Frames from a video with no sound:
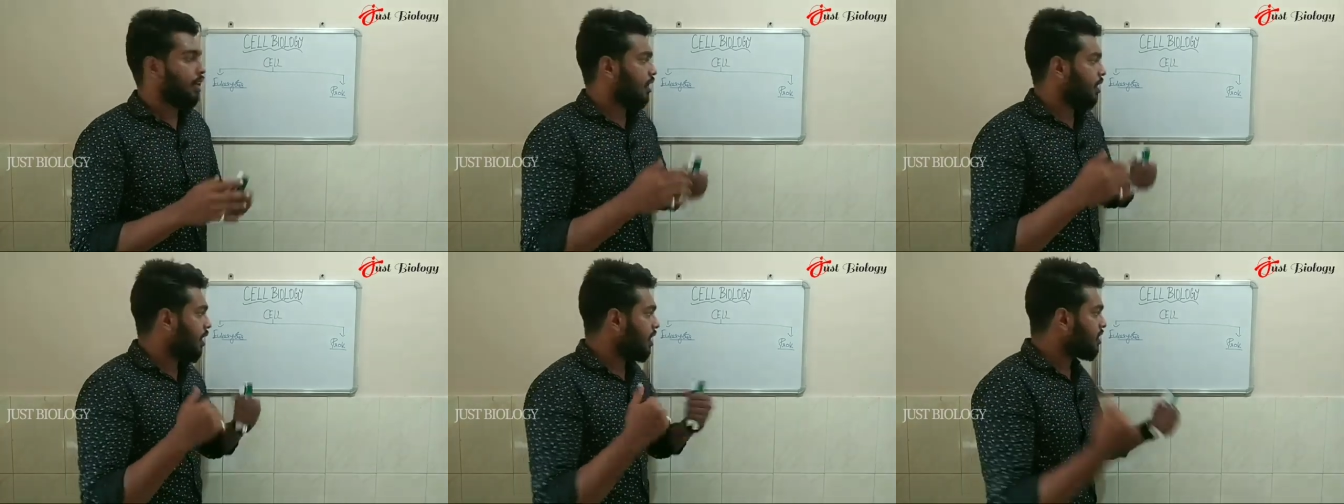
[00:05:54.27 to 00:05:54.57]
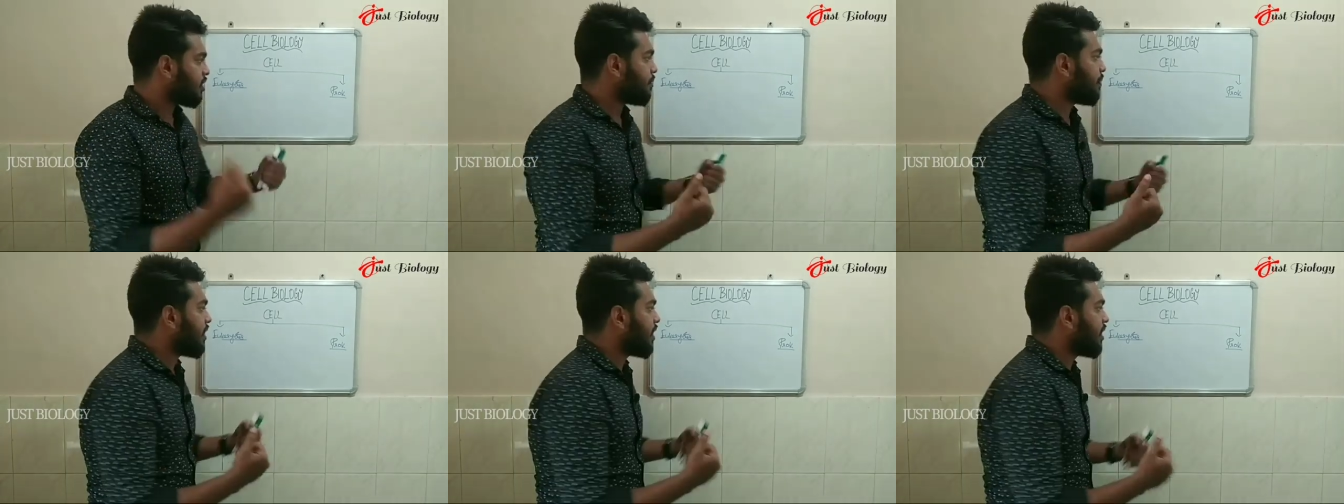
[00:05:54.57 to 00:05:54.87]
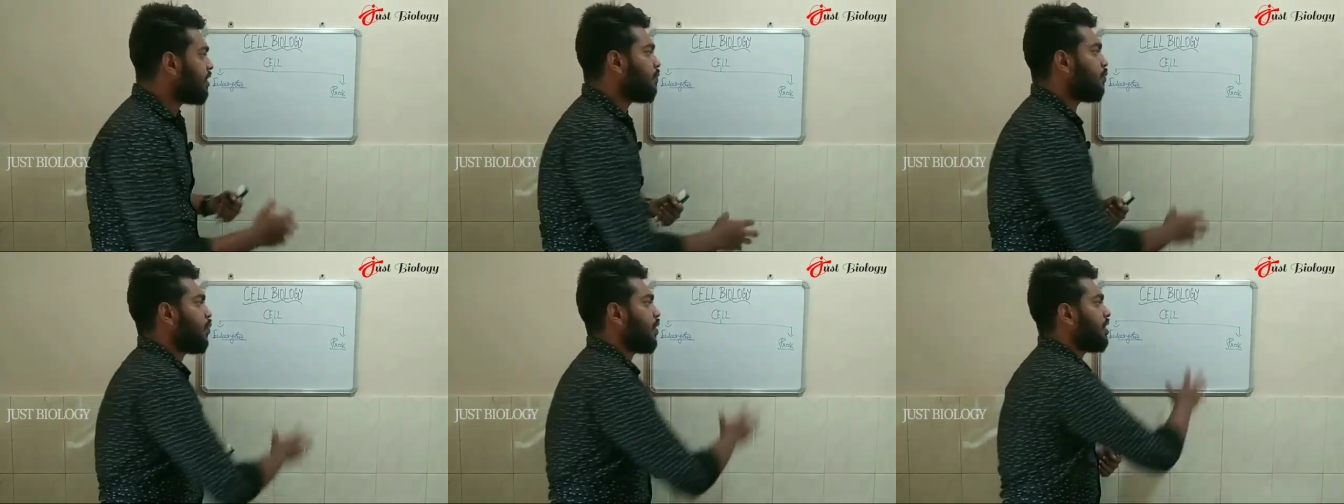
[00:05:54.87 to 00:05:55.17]
Let's
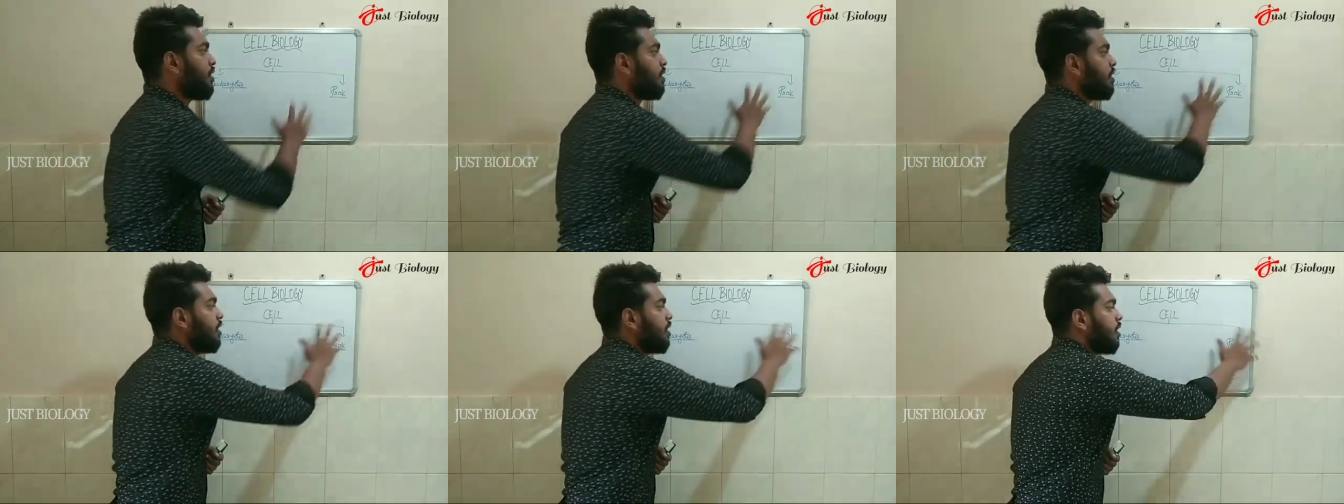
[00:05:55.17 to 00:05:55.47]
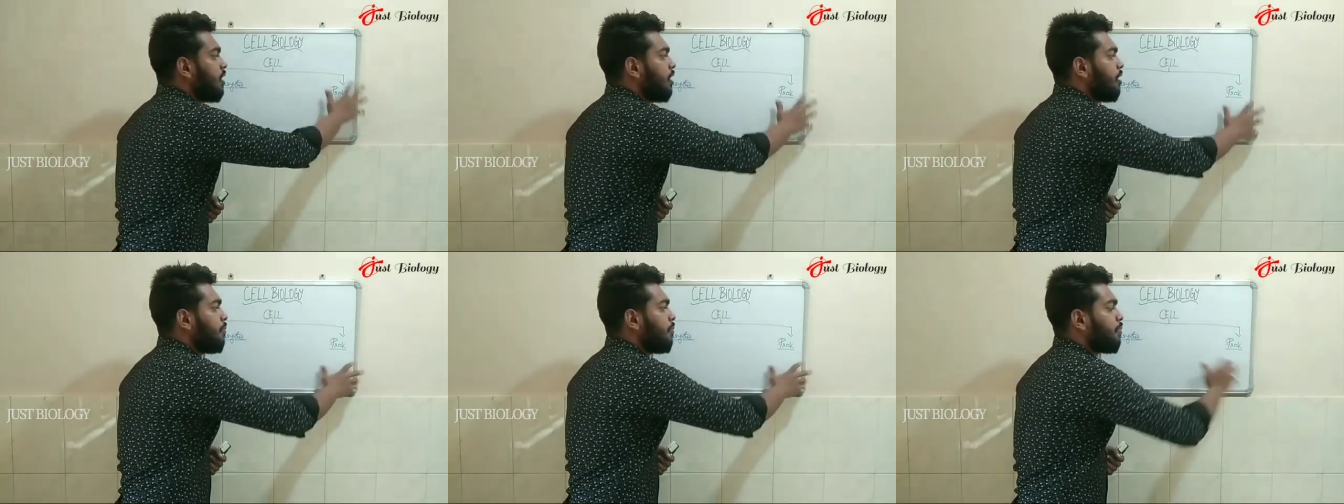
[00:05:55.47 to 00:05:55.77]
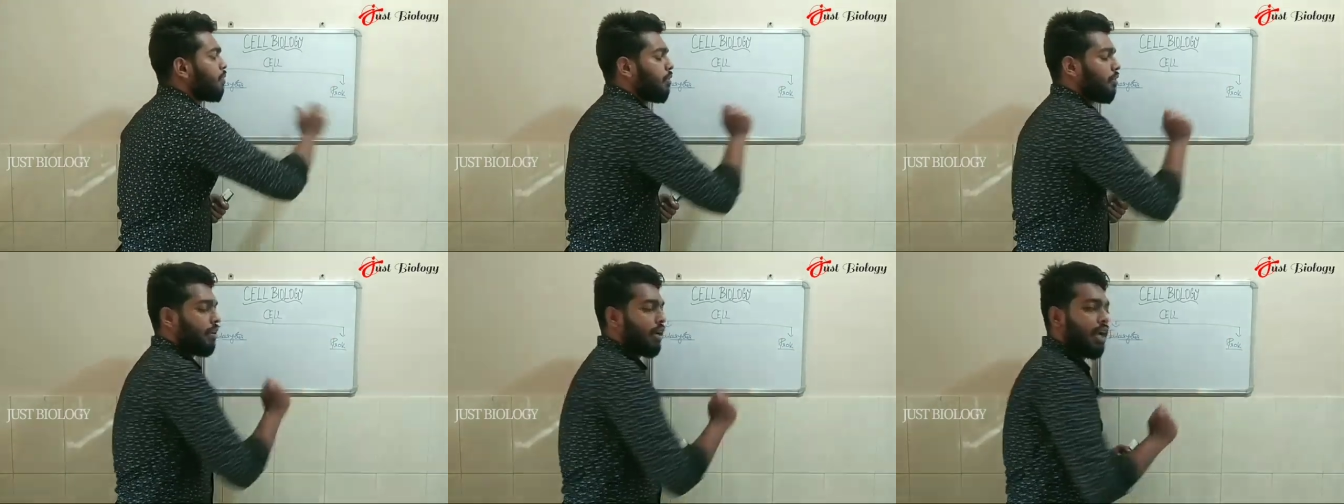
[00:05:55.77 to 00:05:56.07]
begin with
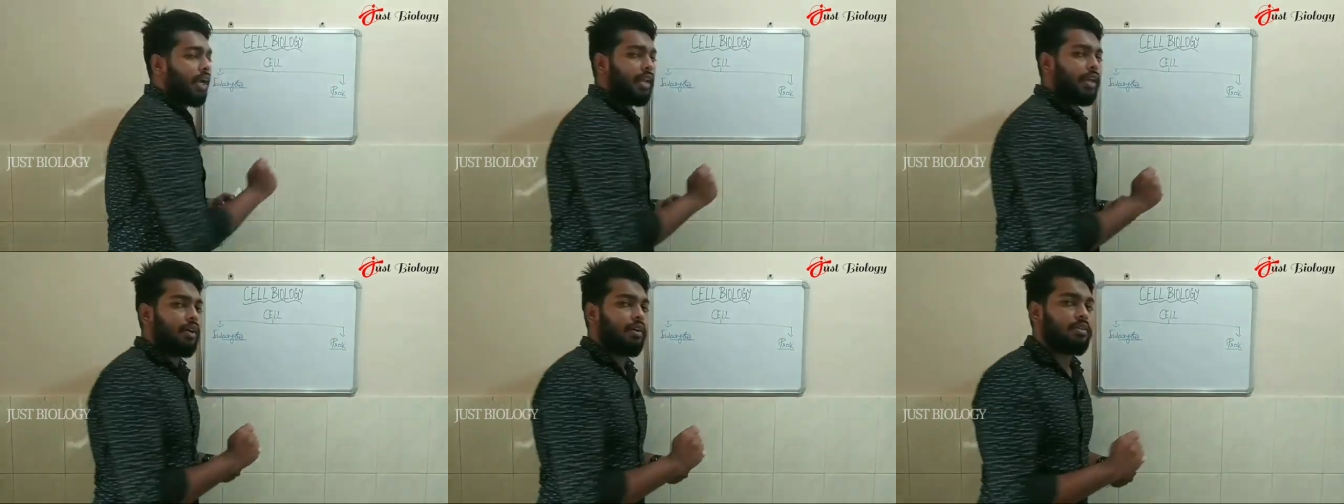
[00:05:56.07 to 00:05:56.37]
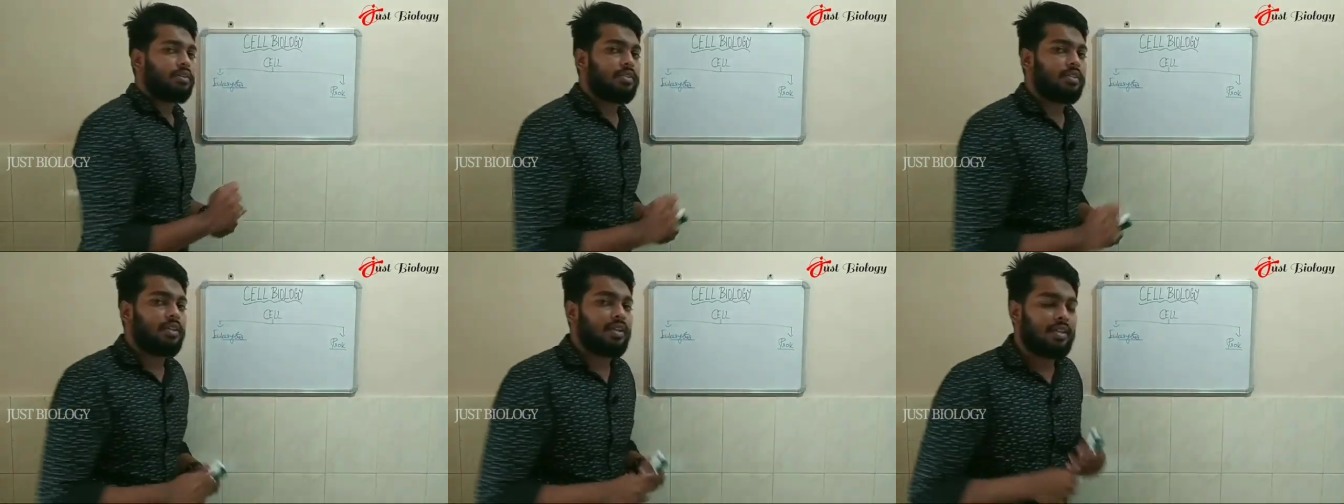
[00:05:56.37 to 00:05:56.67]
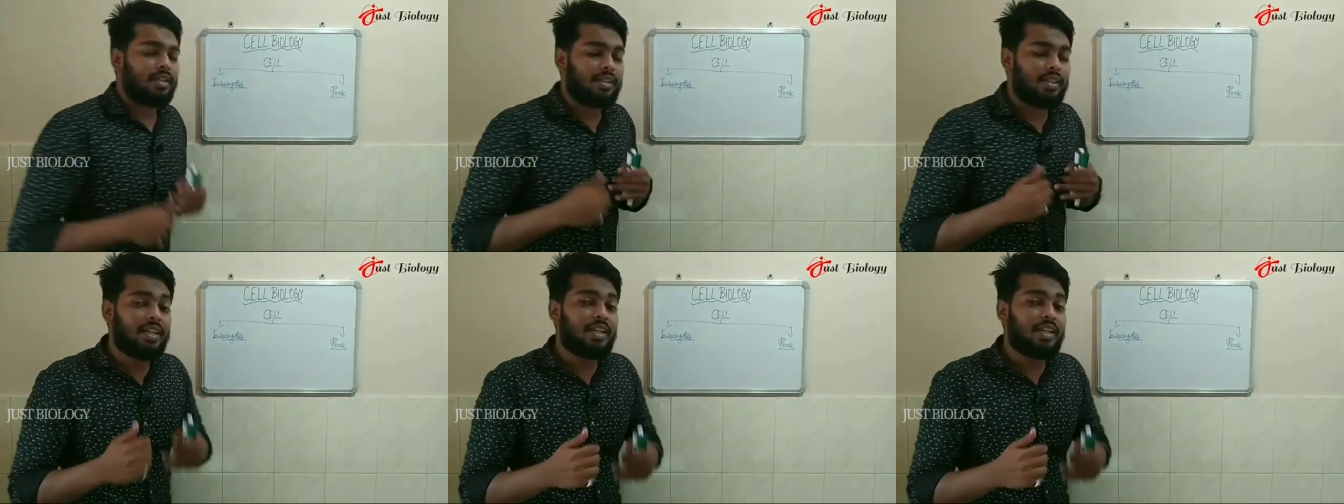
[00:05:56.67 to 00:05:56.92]
prokaryotes,